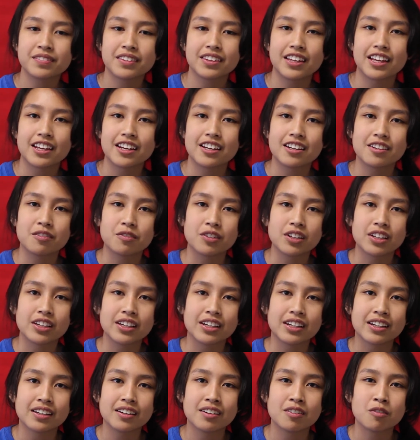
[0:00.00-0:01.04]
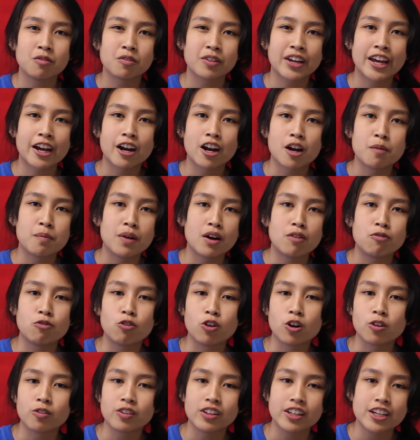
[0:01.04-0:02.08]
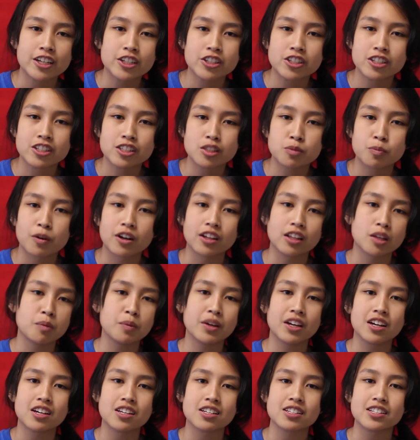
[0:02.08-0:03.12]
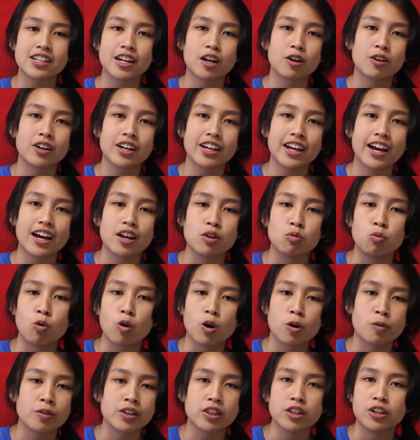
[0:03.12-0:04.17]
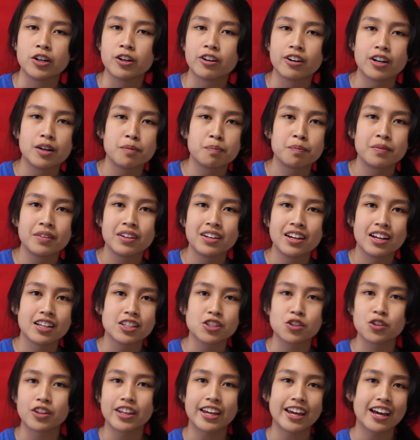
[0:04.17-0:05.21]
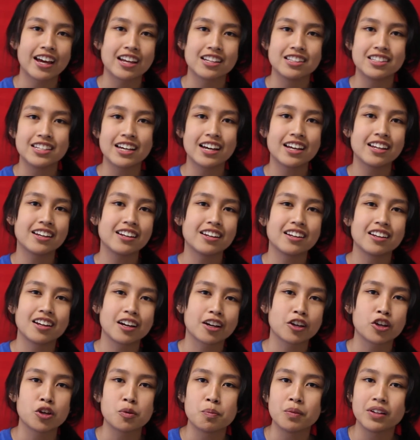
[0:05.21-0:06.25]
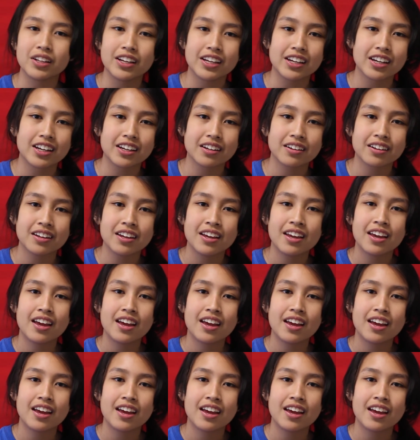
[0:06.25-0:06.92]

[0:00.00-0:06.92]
They didn't really care about foreign relations, partly because they already had a war with Europe, and so they had debt accumulating,